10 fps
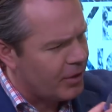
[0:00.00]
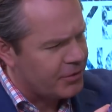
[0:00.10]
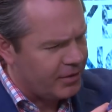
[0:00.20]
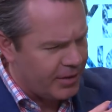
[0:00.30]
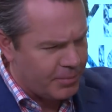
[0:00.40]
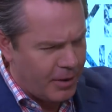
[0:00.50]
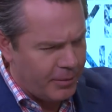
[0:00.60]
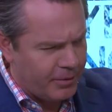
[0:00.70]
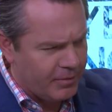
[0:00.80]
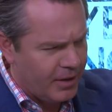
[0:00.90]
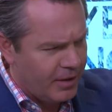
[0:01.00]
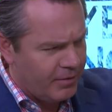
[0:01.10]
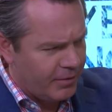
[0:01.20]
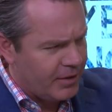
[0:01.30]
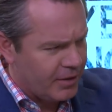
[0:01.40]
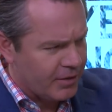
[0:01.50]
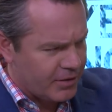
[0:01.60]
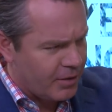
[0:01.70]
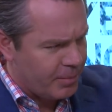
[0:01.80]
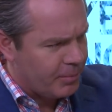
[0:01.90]
Wall Street, that's probably 50 years
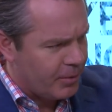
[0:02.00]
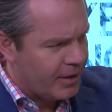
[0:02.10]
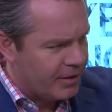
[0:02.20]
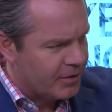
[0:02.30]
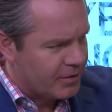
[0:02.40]
ago, people wanted to hear a